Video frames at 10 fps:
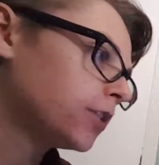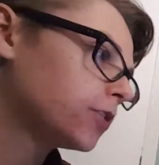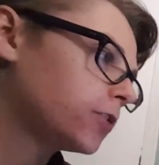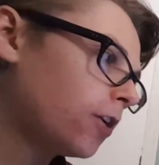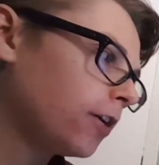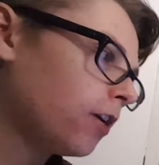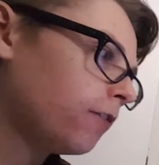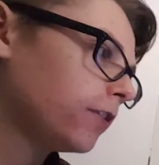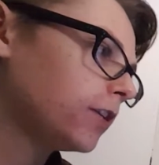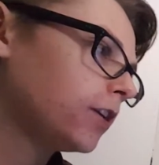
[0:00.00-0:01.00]
So starting
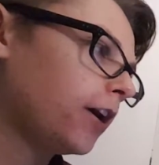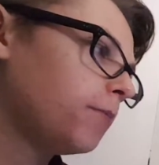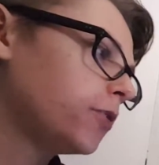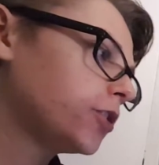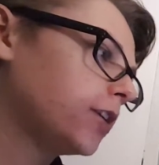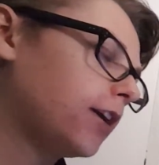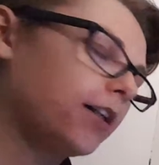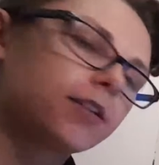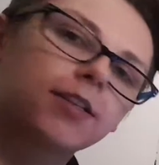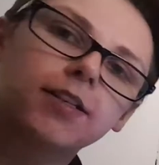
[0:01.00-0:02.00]
off with the time motion
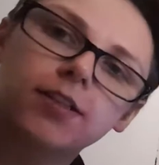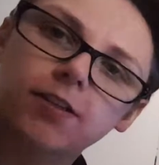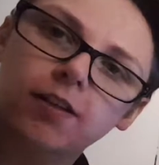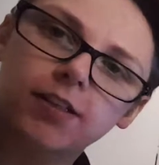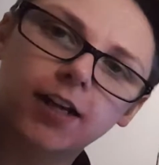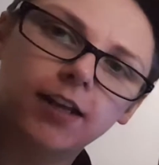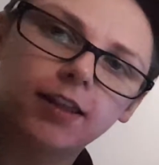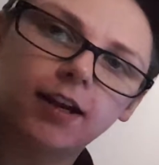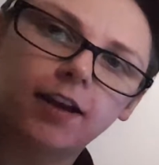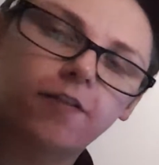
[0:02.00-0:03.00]
analysis. So the study
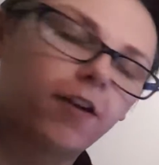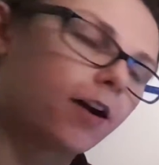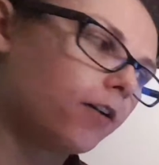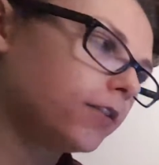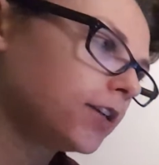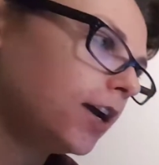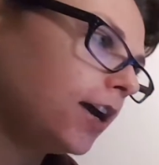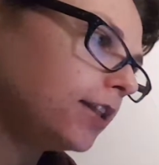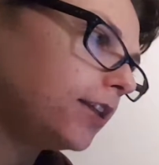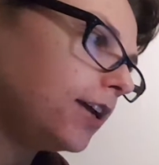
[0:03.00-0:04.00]
that I found,
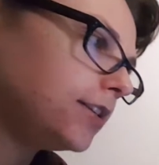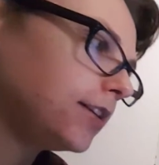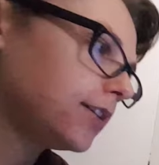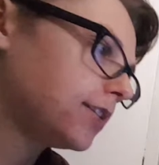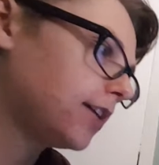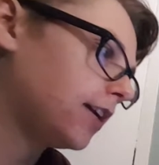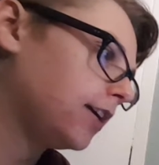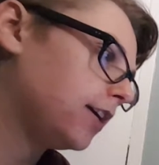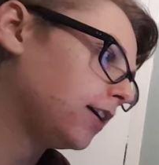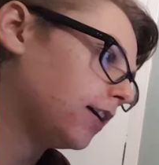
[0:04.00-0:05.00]
they did a
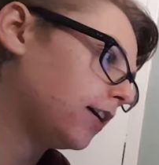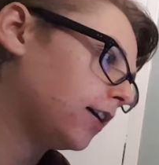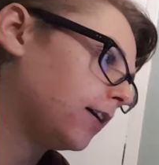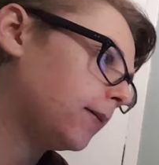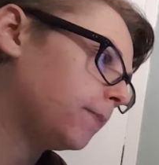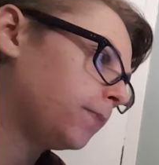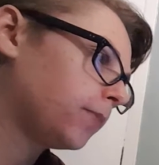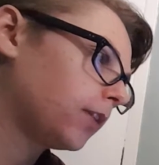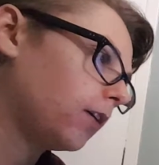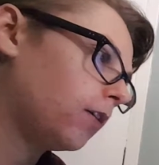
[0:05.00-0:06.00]
study
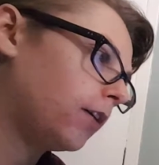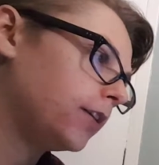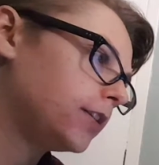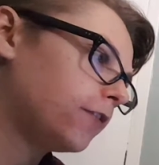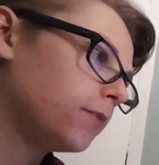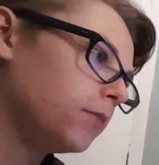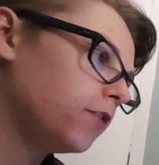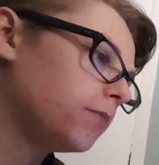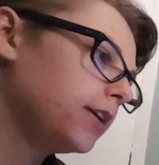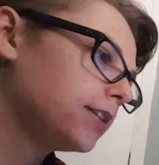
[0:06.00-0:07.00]
on different
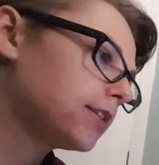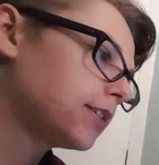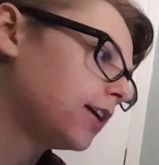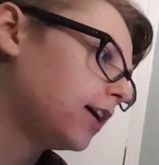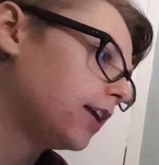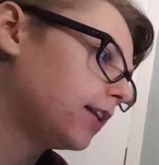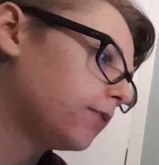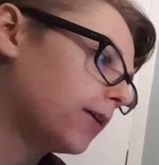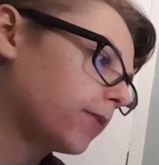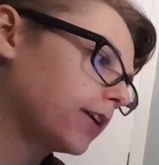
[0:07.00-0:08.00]
movements
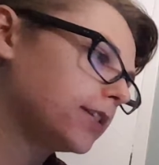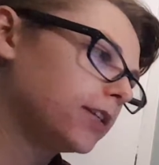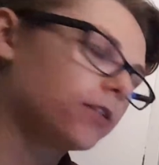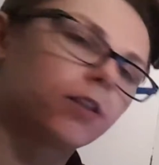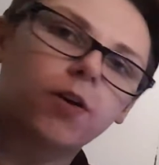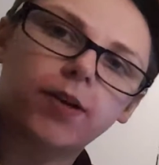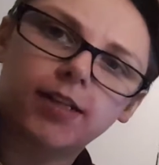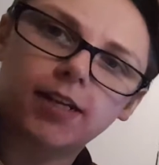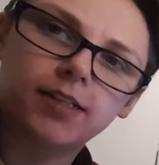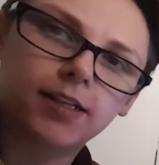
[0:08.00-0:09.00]
that were considered low
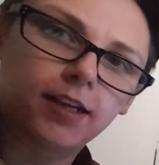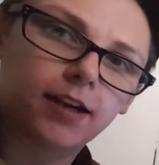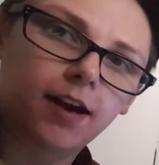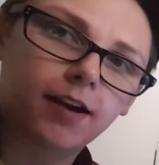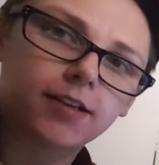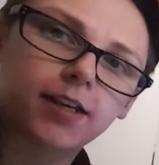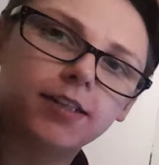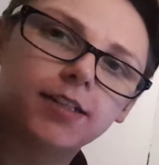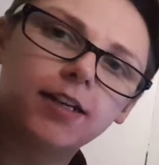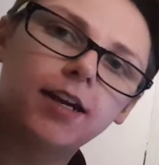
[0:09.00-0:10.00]
intensity and high
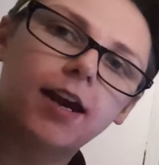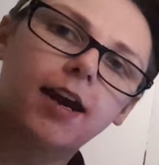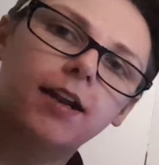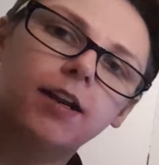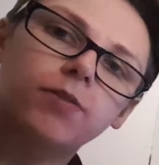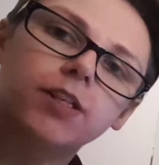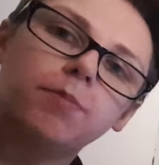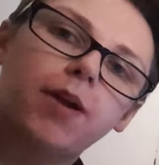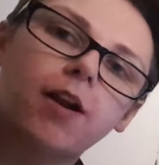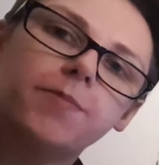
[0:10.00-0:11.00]
intensity, and it was
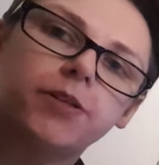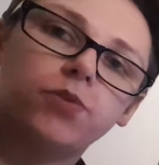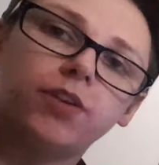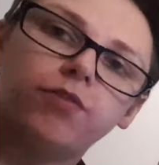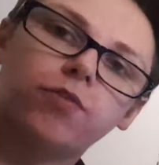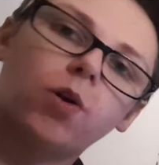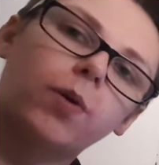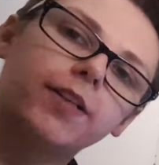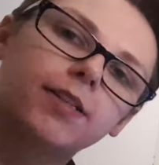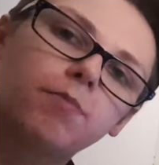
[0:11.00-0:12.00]
compared between
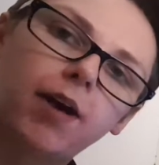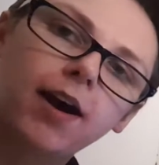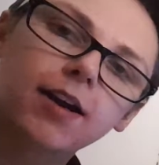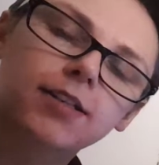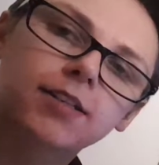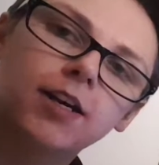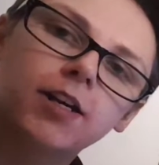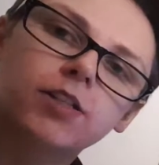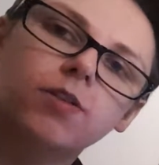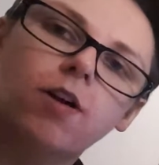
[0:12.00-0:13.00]
forwards and backs.
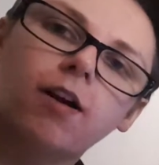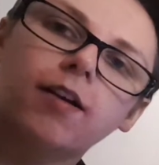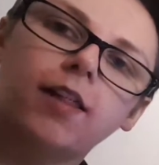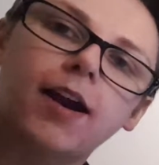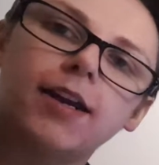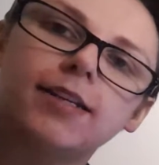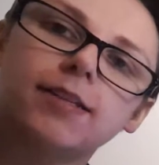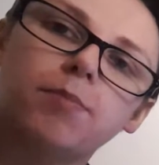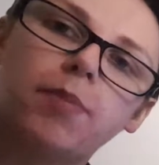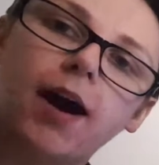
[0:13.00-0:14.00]
So our client is
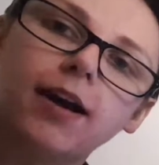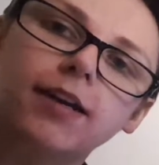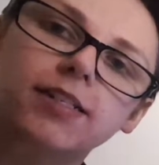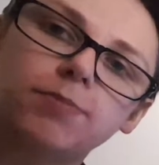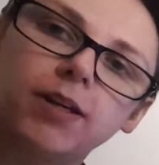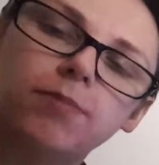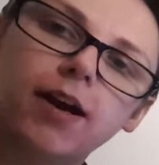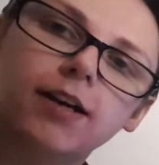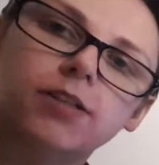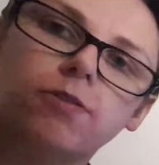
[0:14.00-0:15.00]
a speed
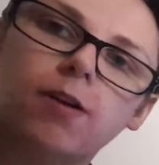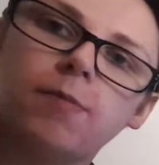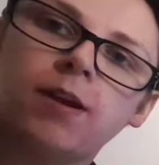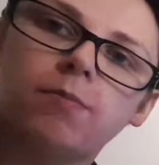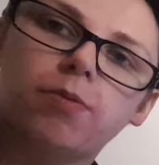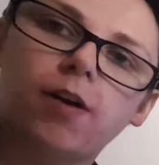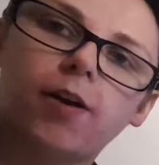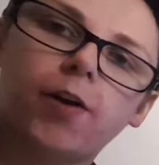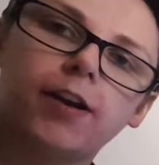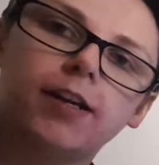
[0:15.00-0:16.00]
back, so our main
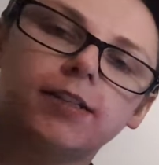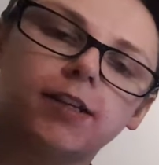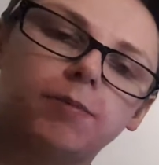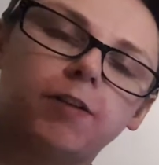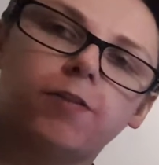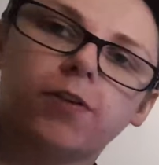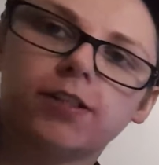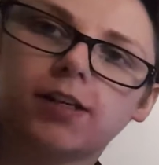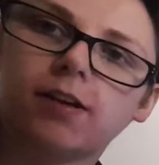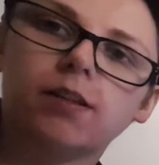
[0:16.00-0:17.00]
priority is going to be
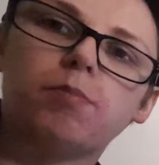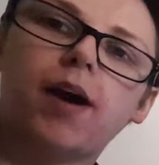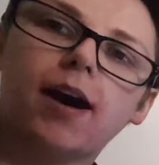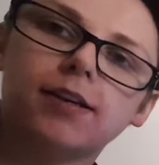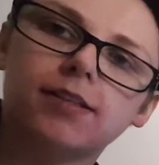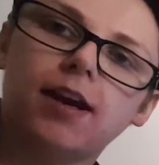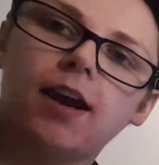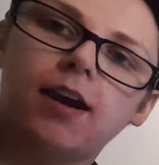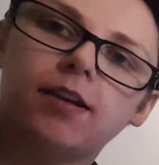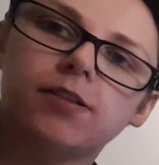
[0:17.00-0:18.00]
focusing on the backs
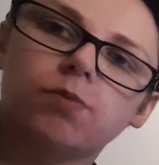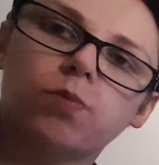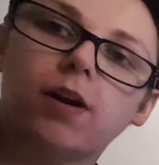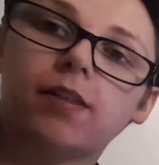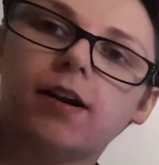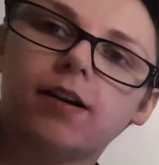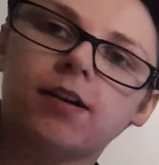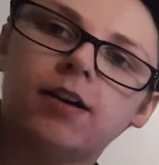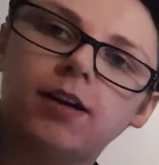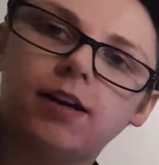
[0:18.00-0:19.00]
and where
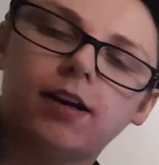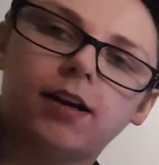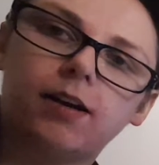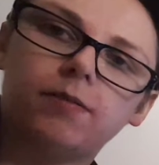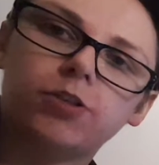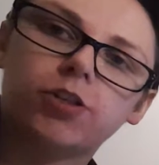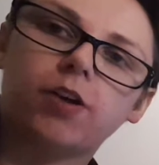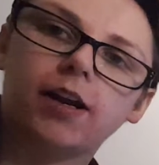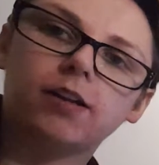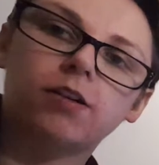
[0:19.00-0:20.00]
their
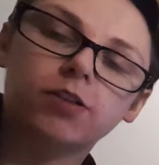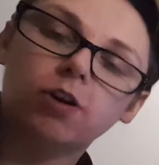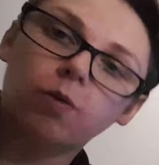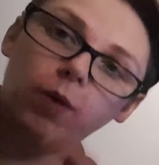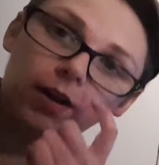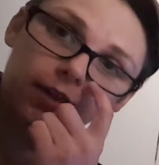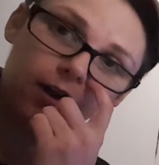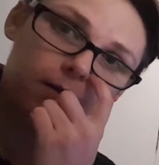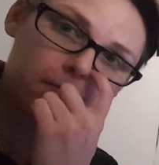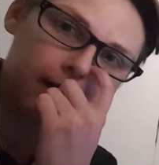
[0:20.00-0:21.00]
where
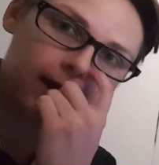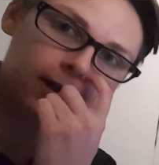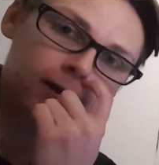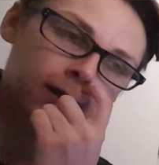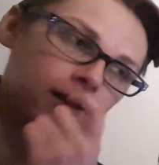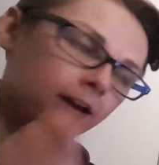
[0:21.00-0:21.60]
their main